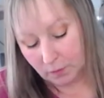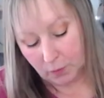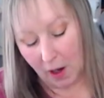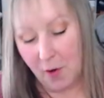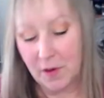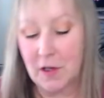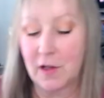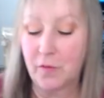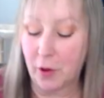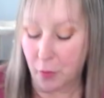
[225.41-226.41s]
I always ask
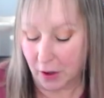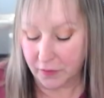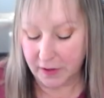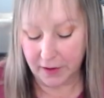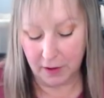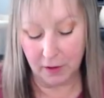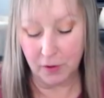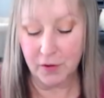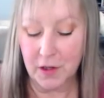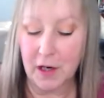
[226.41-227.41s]
for it well done, and it
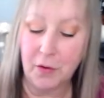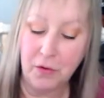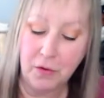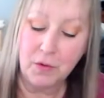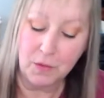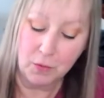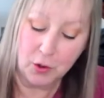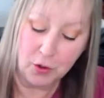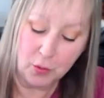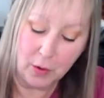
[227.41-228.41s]
looks like it's
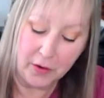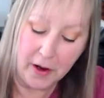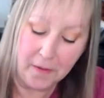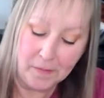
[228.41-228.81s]
cooked well done.